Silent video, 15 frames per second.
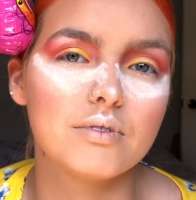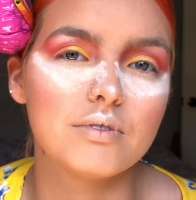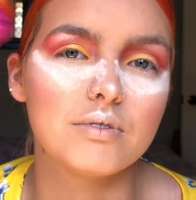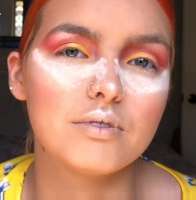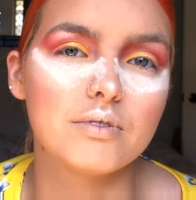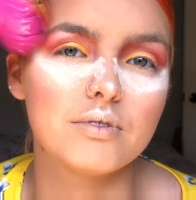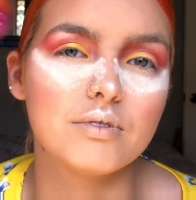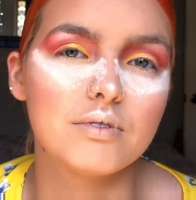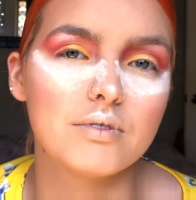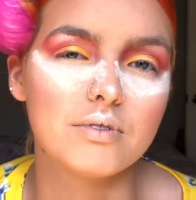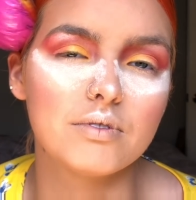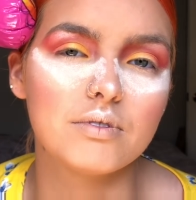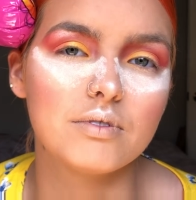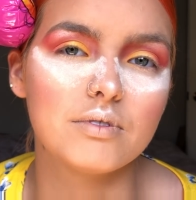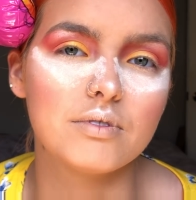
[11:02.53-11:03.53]

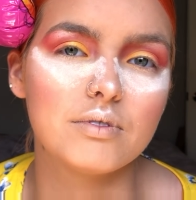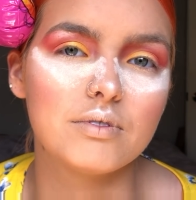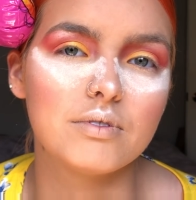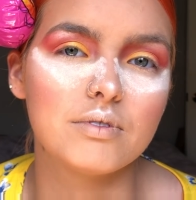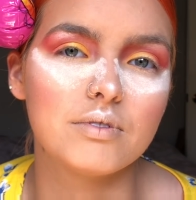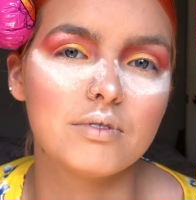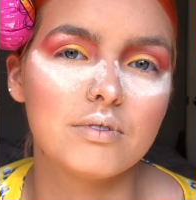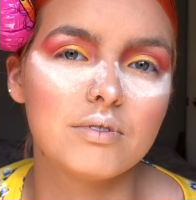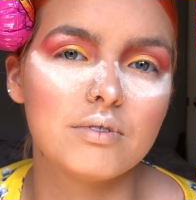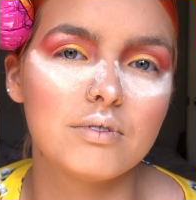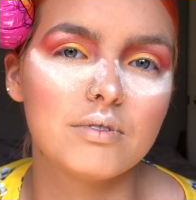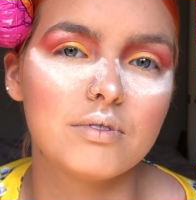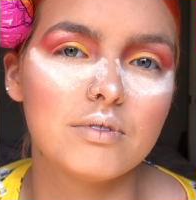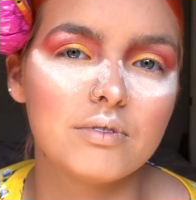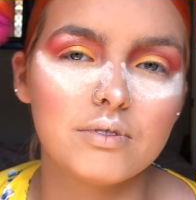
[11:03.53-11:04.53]

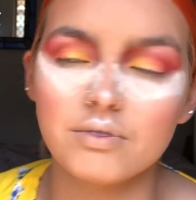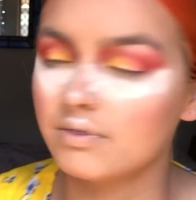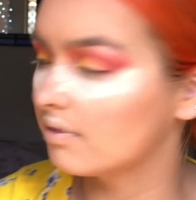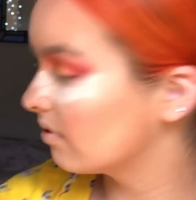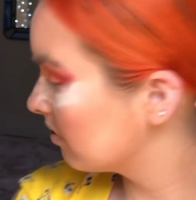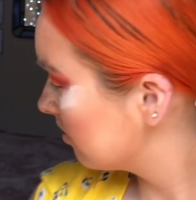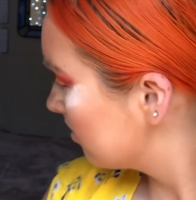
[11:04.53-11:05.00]
(silence)